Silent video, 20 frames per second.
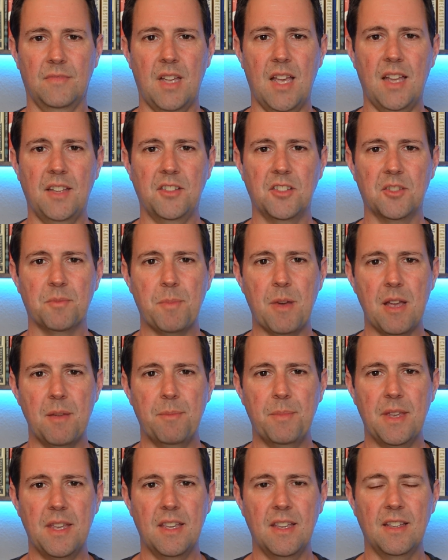And
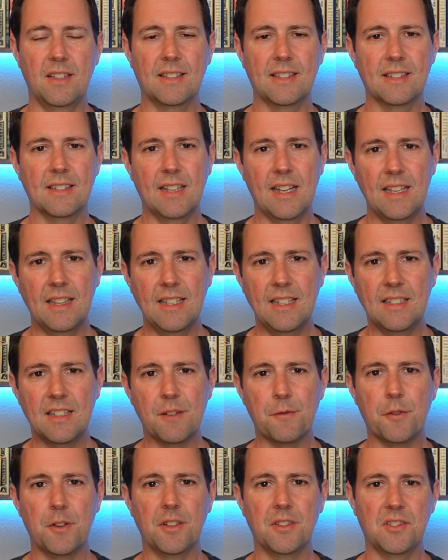despite being slightly
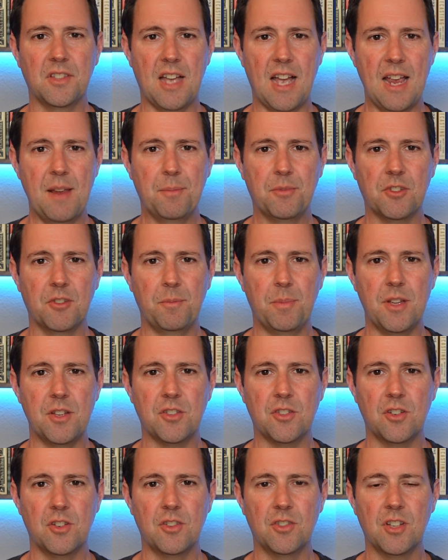different types of
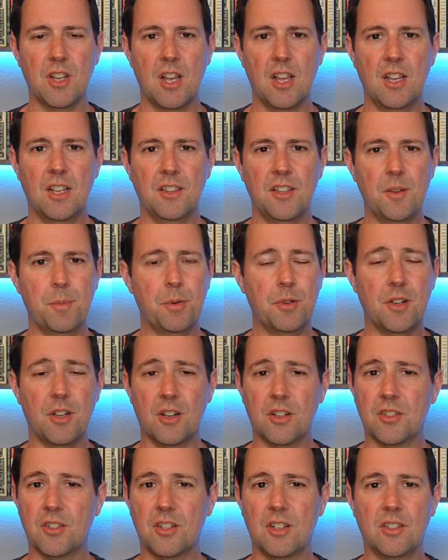pitchers, their
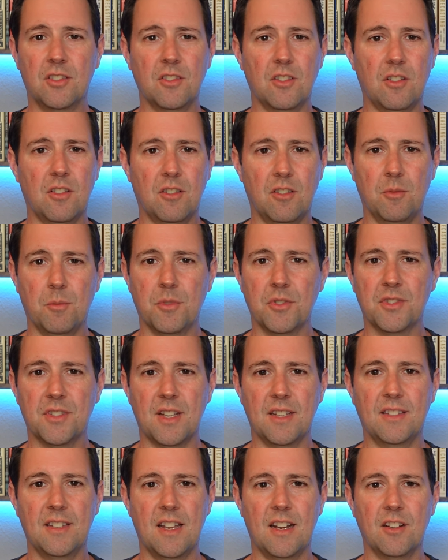production is almost
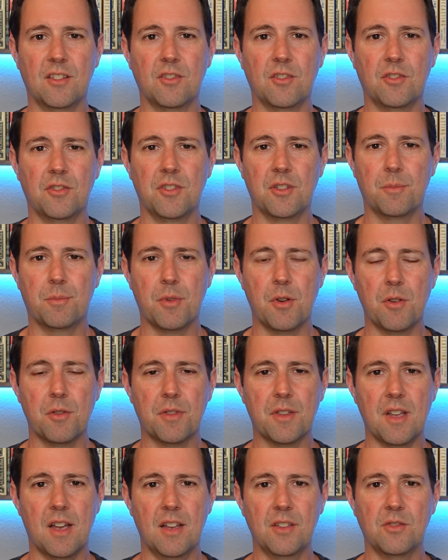identical. They're
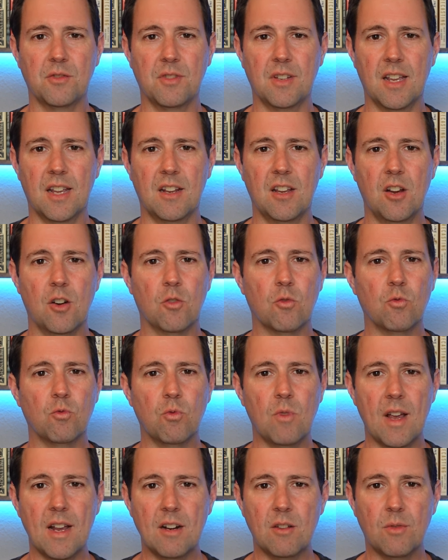both guys who get
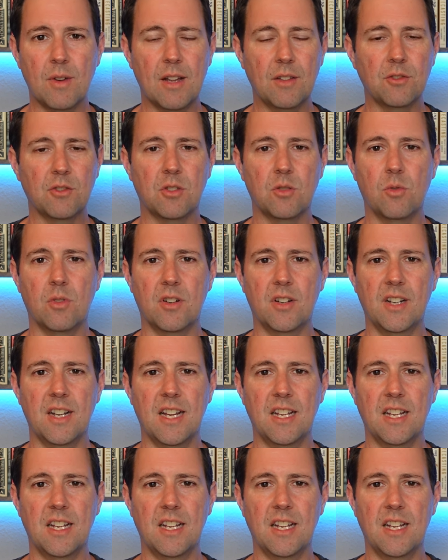right around 200